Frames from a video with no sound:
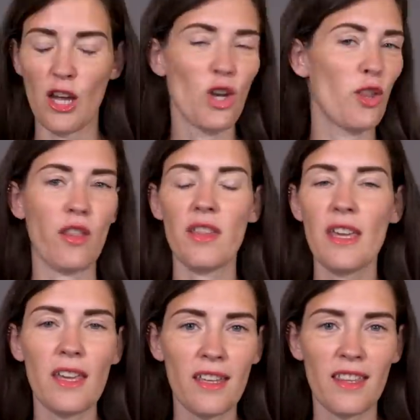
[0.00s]
Another
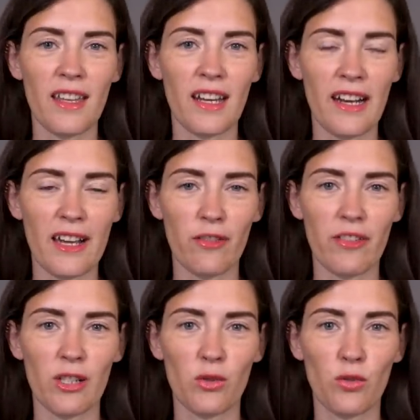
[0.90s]
thing that
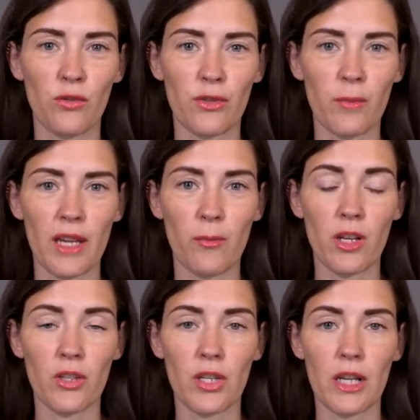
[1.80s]
Lagerfeld took from
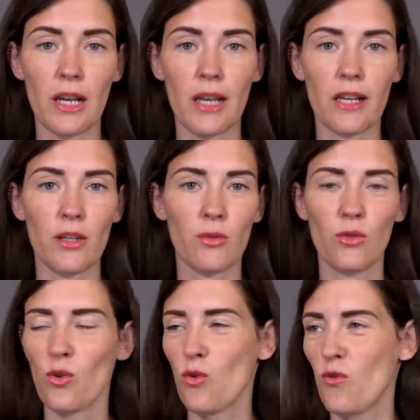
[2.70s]
Gabrielle Chanel and
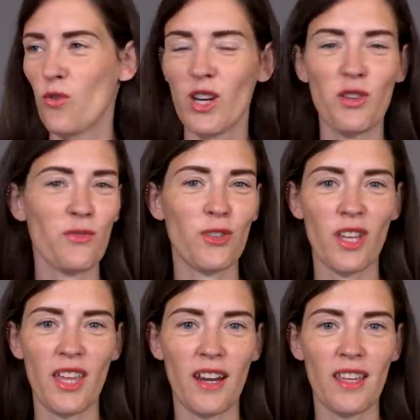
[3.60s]
used over and over
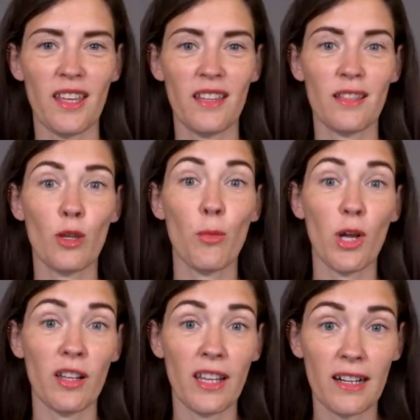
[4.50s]
again is the
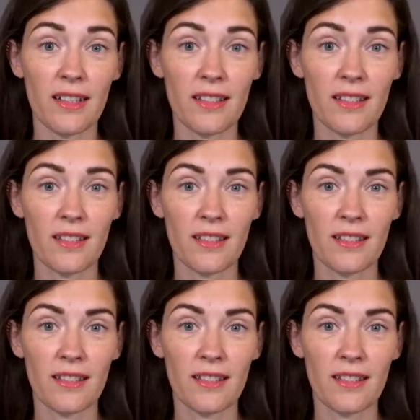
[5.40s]
pearl necklace.